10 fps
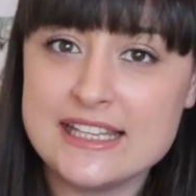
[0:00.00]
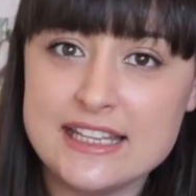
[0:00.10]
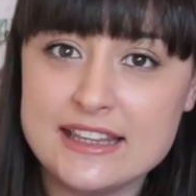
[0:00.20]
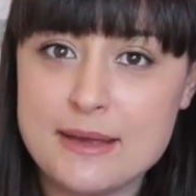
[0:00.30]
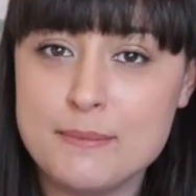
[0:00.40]
I
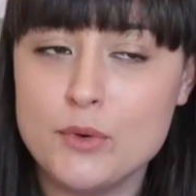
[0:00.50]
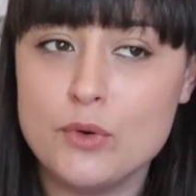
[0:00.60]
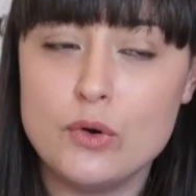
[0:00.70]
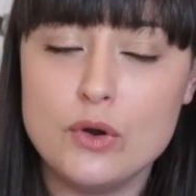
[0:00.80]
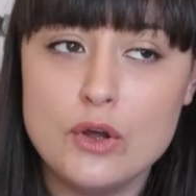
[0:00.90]
think they're
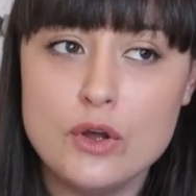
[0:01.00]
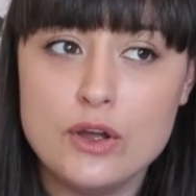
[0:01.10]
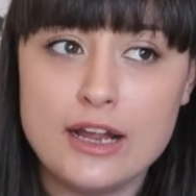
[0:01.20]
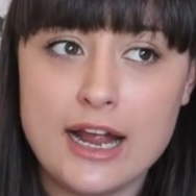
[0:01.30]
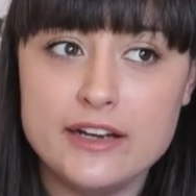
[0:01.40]
more
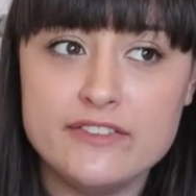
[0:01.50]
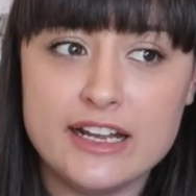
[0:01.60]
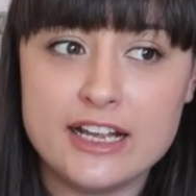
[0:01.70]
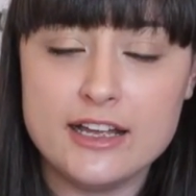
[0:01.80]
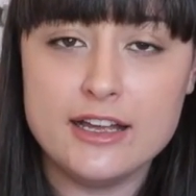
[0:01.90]
kind of
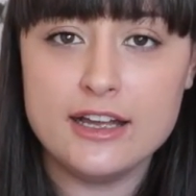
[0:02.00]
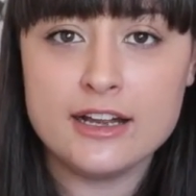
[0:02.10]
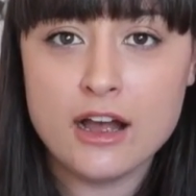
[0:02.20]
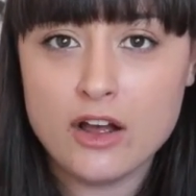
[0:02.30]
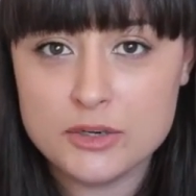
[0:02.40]
like a, a
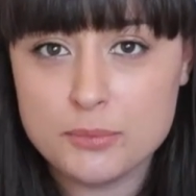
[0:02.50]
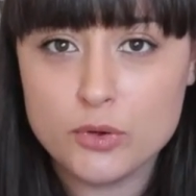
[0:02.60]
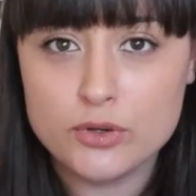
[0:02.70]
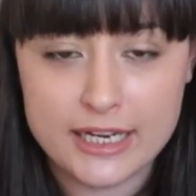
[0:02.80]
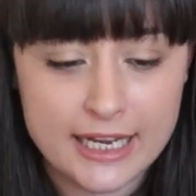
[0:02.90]

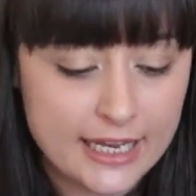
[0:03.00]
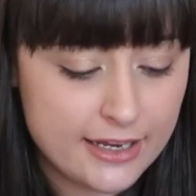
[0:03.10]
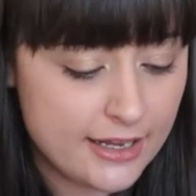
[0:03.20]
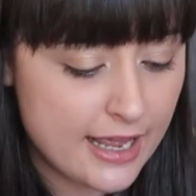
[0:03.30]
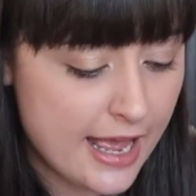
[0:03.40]
cardboard ear.